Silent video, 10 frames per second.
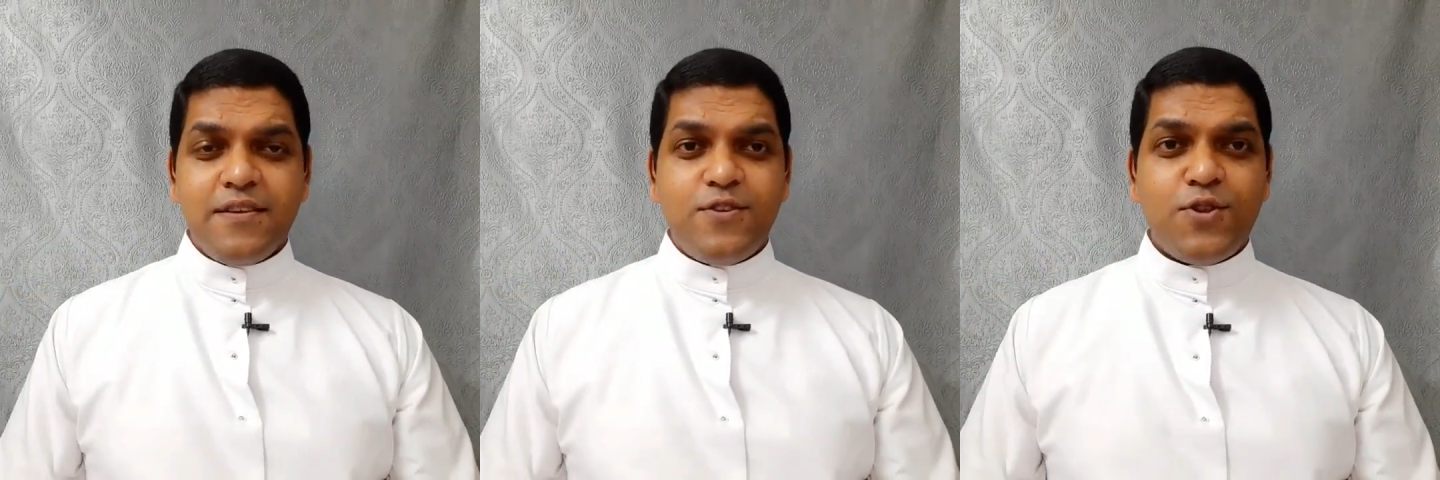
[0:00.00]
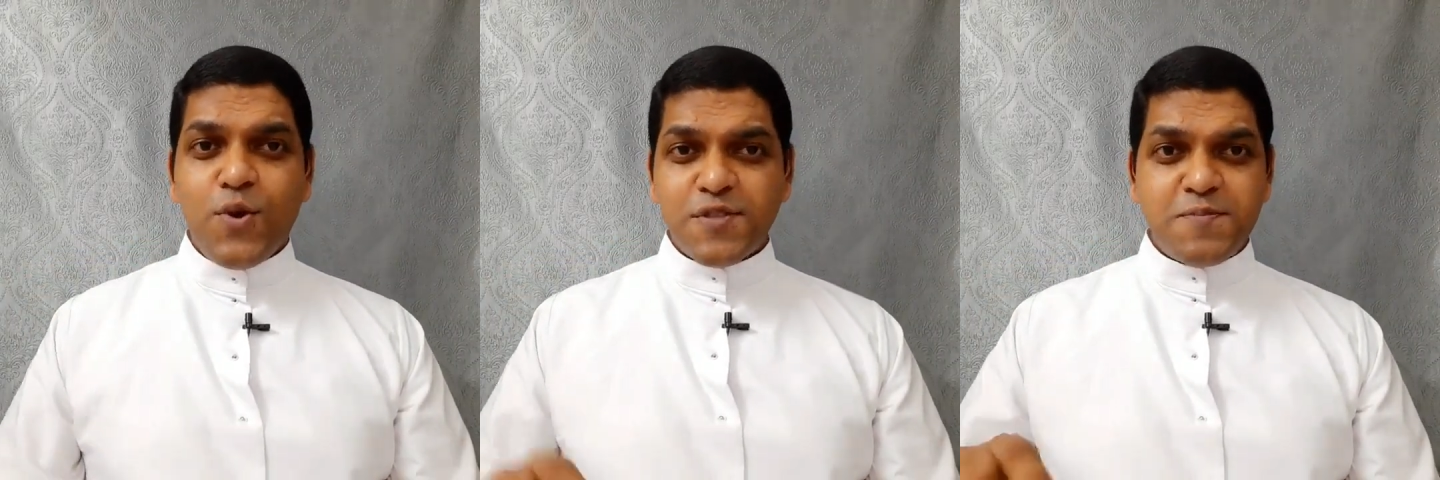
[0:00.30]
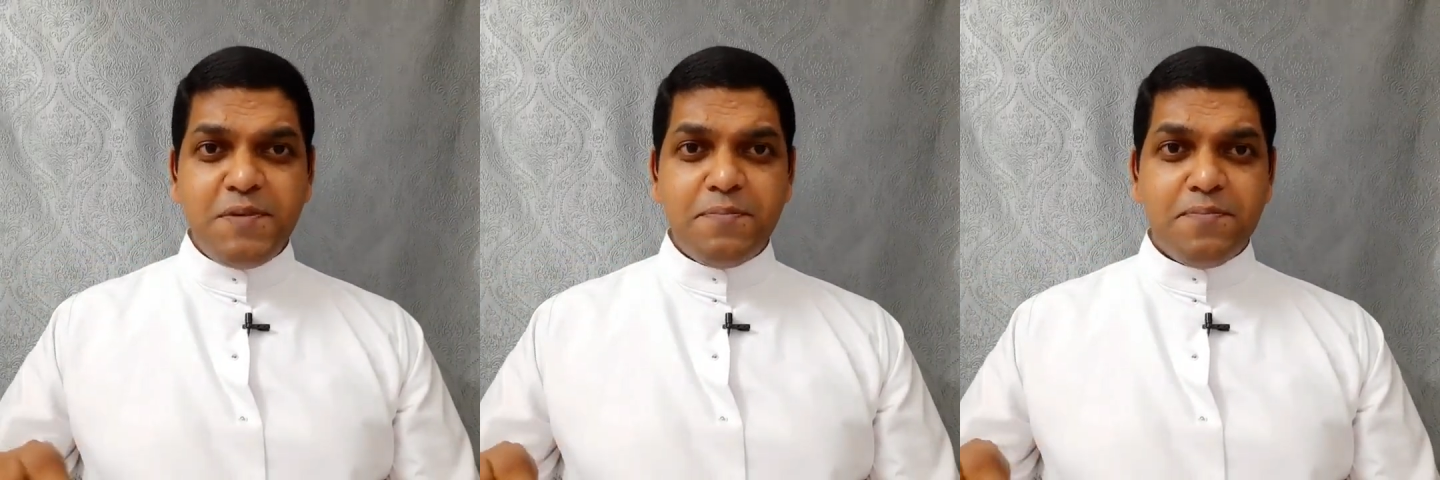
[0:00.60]
those
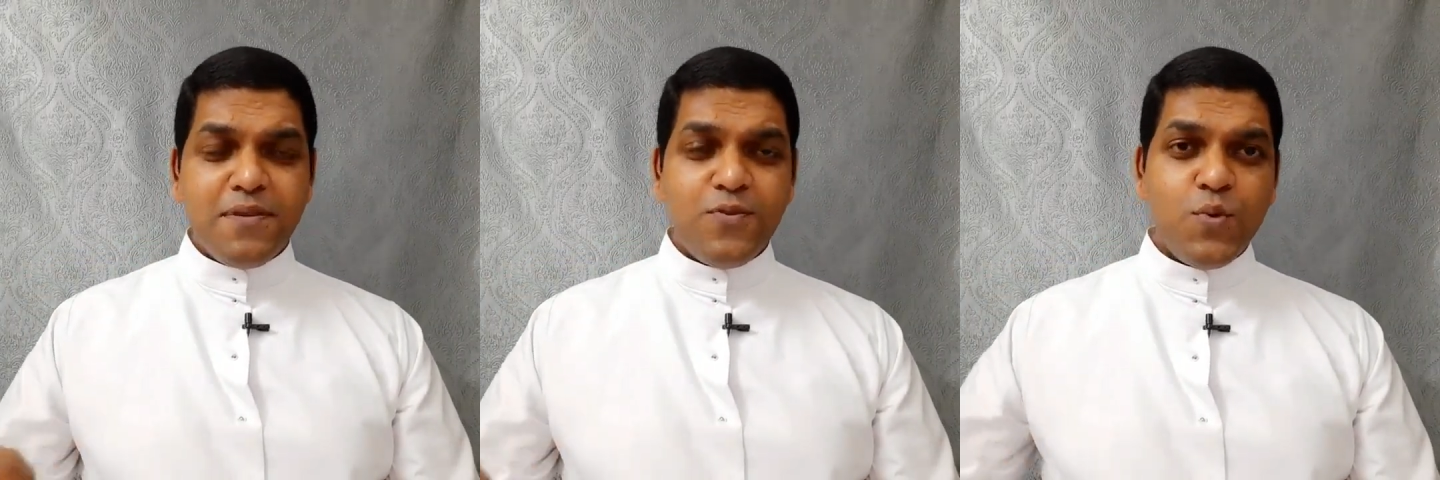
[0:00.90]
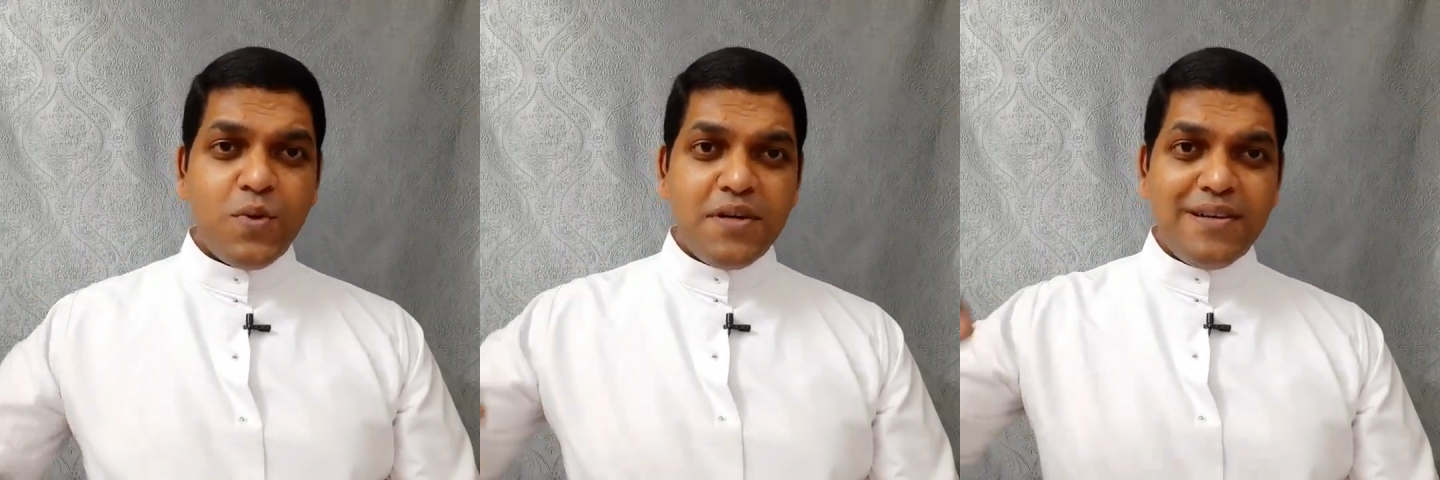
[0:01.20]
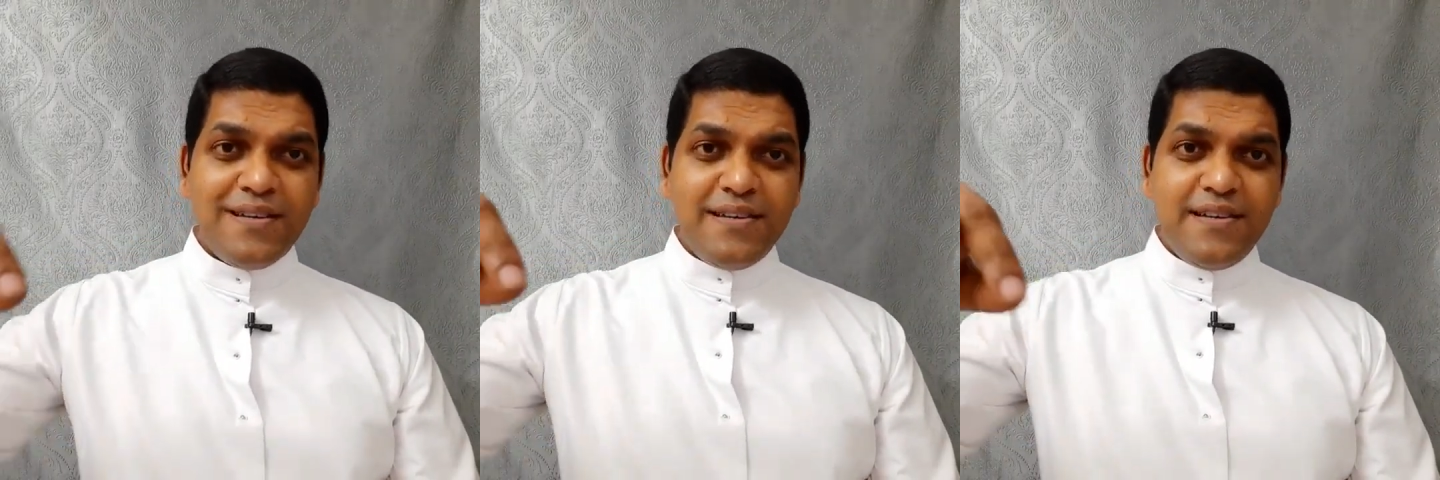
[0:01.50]
people who were
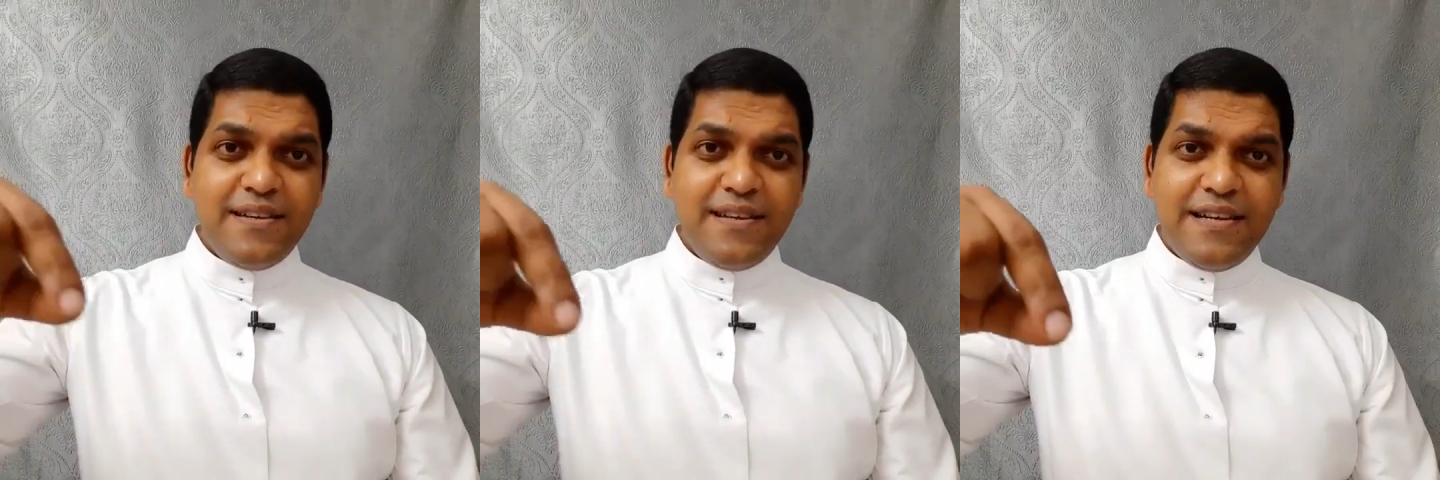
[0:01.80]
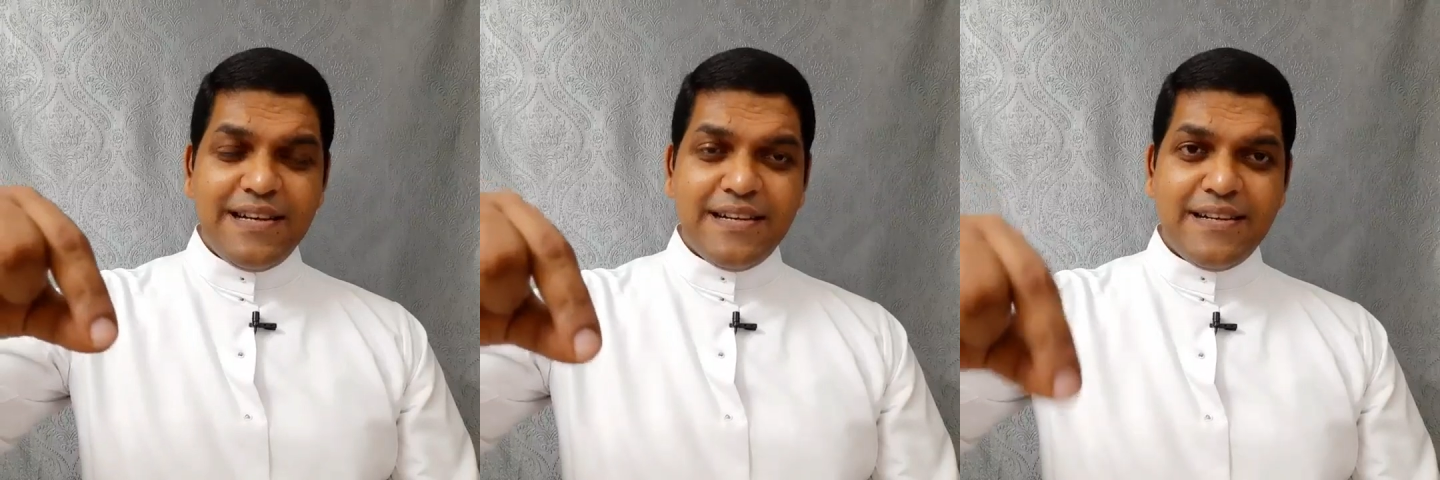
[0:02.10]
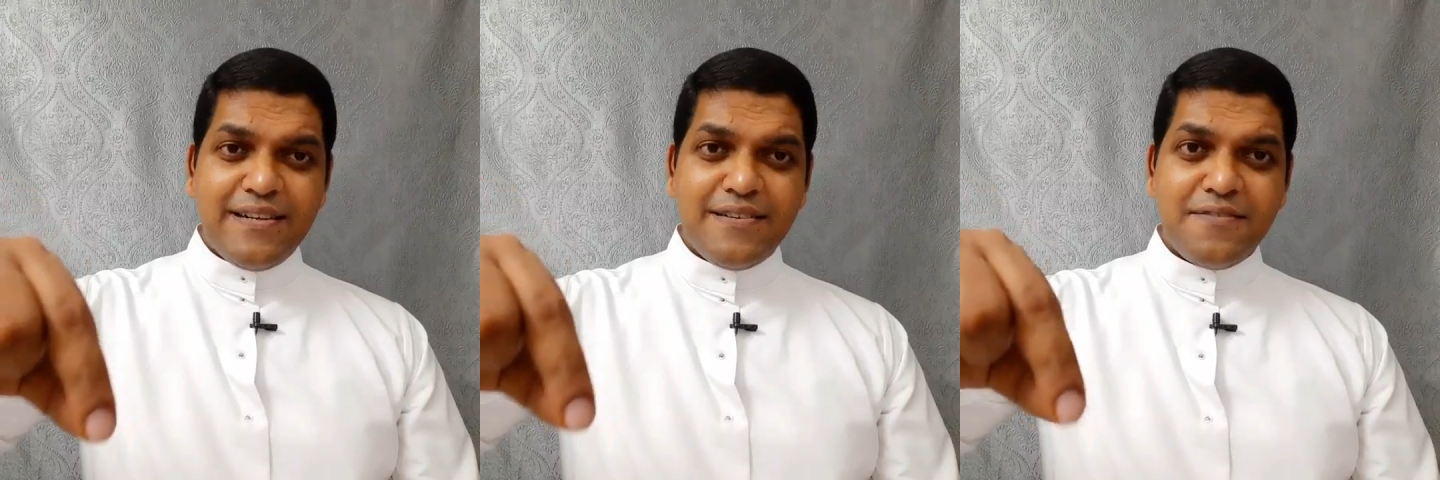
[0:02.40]

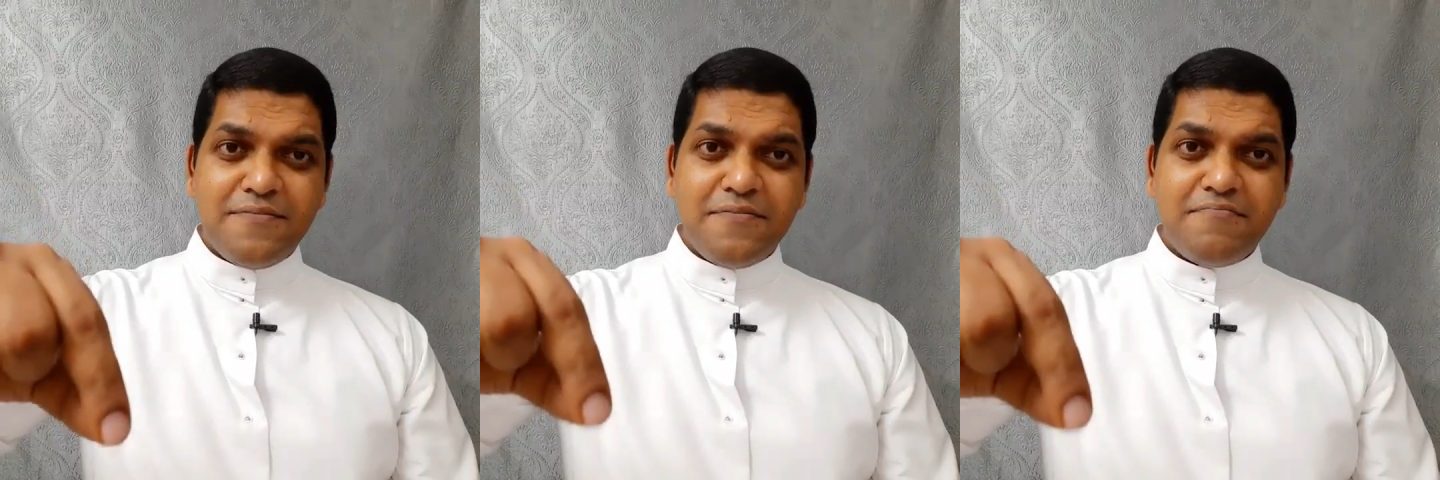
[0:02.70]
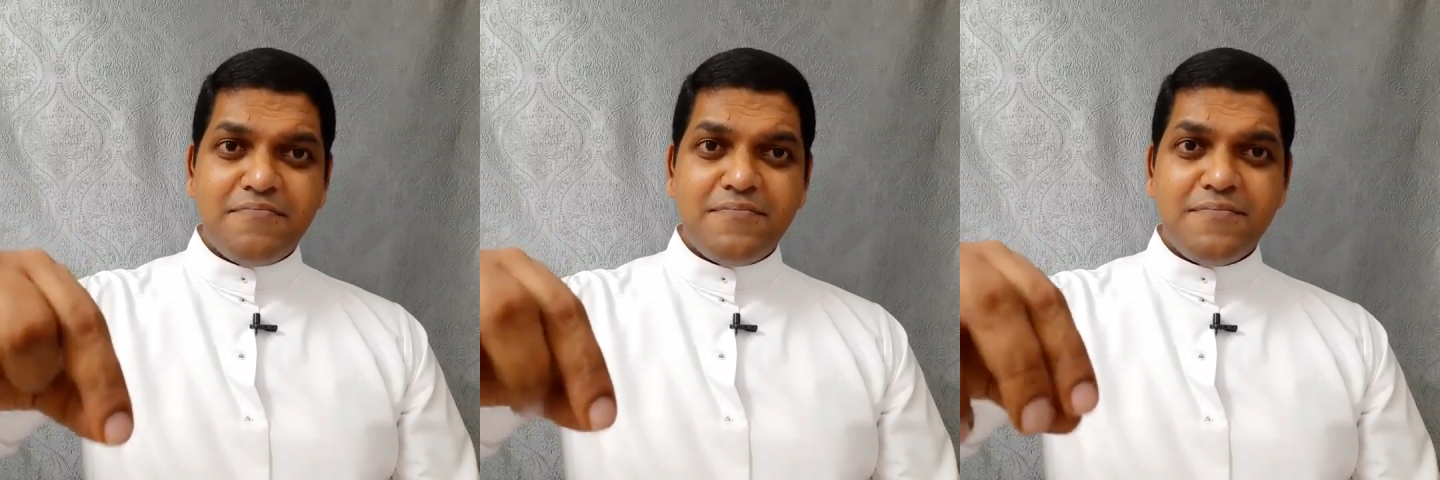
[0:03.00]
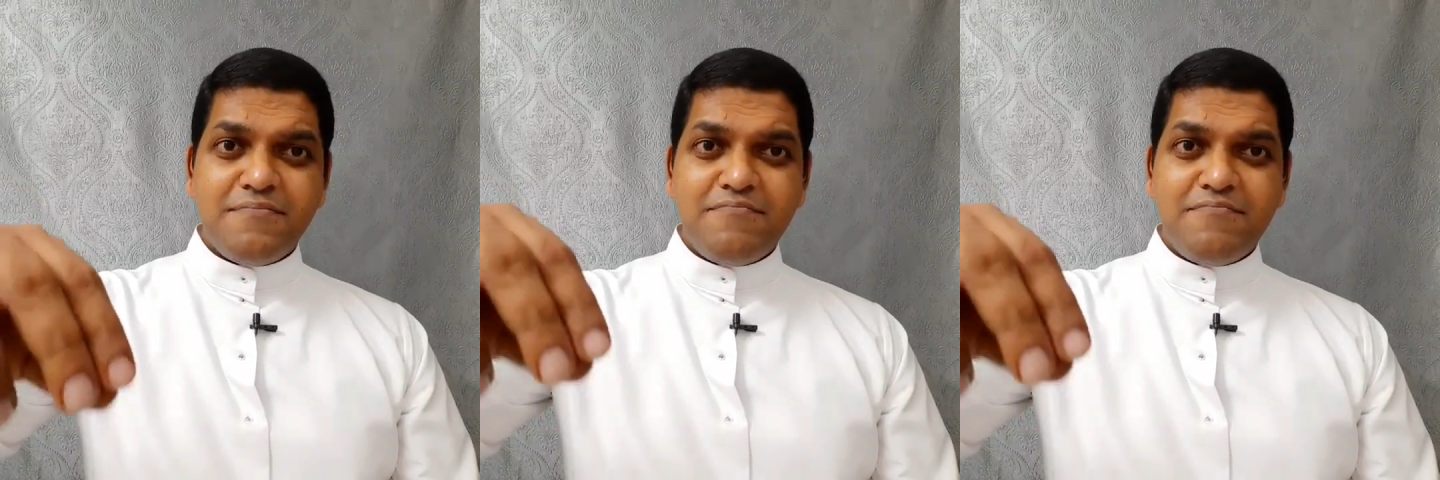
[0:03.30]
um,